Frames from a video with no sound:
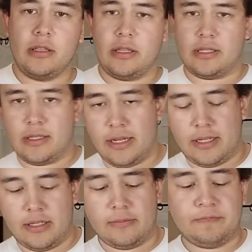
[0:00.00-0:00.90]
the
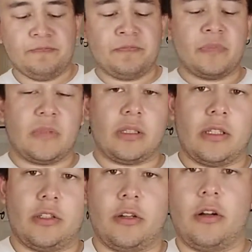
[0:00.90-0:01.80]
second
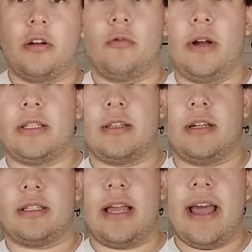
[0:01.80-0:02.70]
Chicago White
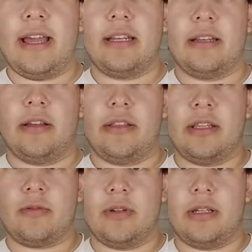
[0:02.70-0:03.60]
Sox hat. Now
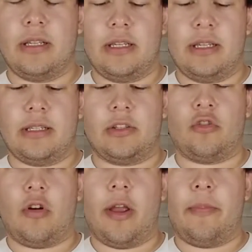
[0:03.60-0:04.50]
this one is a
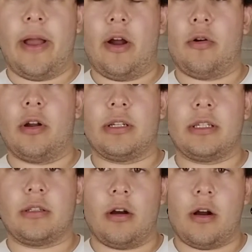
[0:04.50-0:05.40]
Tripower
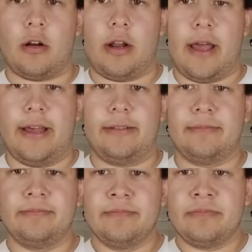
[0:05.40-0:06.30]
starter hat
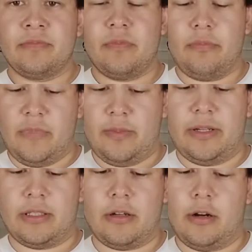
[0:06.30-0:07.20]
made
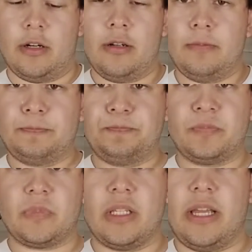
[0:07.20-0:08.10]
by Starter.
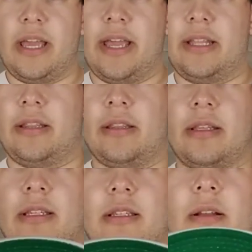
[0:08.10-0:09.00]
And
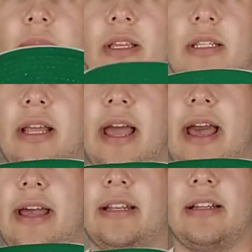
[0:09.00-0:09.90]
this is an amazing
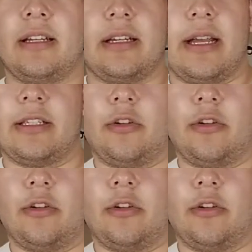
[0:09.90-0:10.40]
hat. It has a